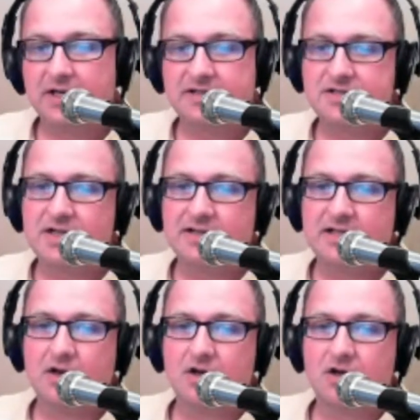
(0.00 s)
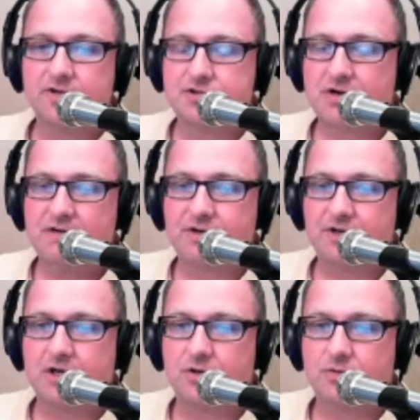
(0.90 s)
It's not that long of a travel to
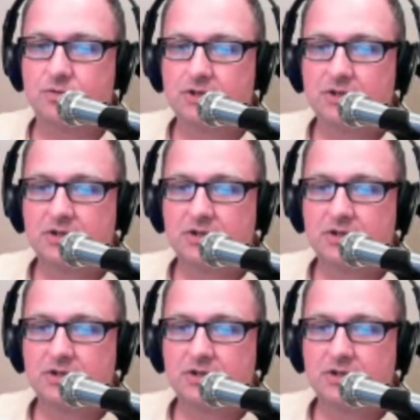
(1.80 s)
go,